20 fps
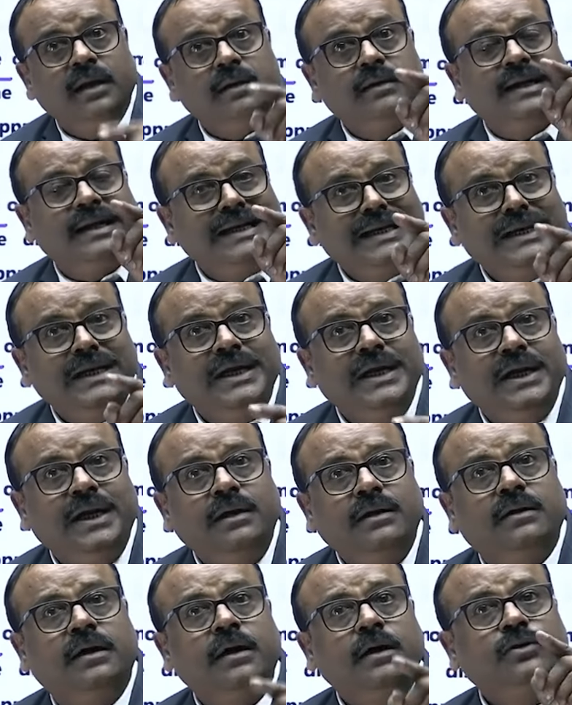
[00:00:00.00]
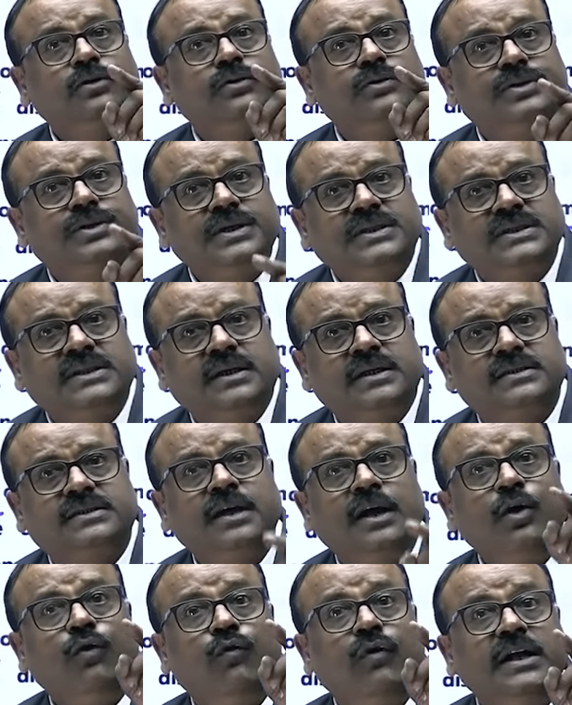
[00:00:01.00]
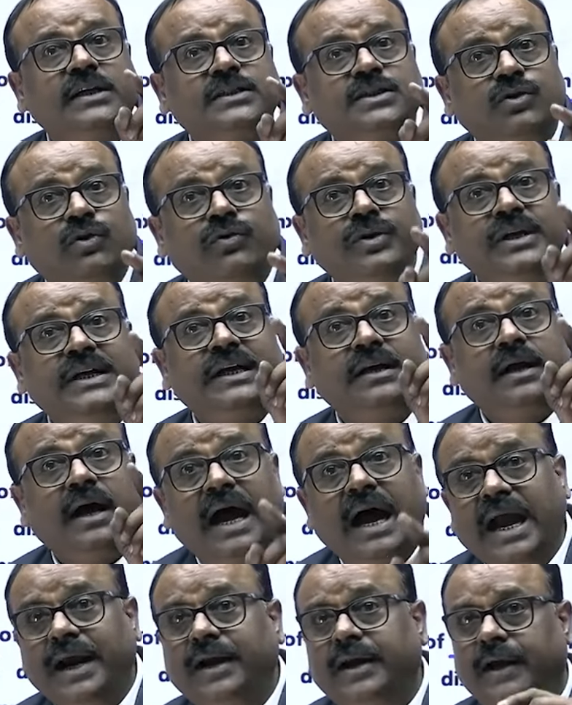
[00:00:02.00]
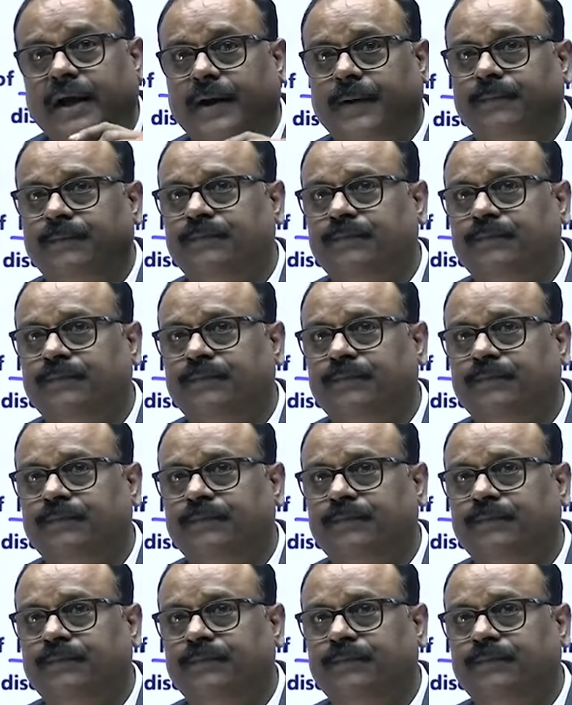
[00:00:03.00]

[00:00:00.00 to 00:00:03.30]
the need to discuss Wilsonian idea.